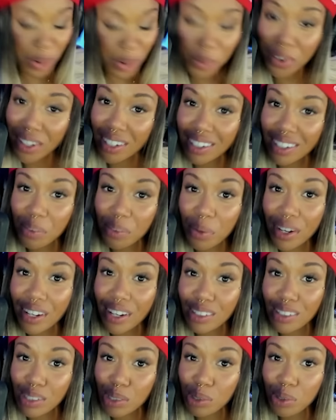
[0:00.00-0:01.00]
when a
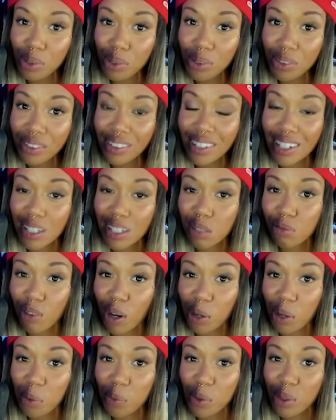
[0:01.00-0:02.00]
dude is
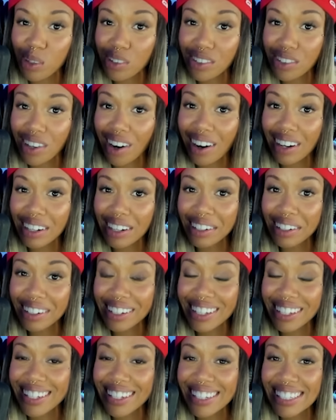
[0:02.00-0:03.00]
f***ing with your daughter
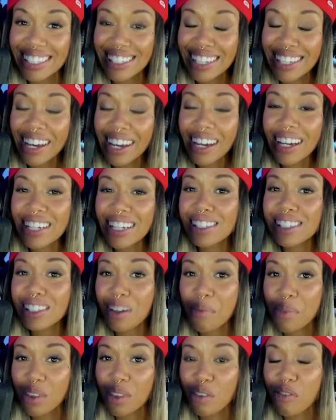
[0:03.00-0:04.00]
is, it's
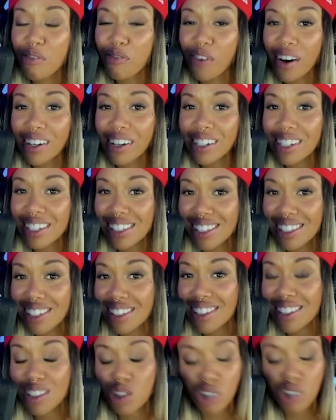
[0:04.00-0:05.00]
some of the funniest
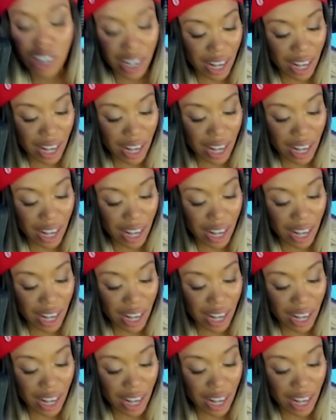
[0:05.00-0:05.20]
shit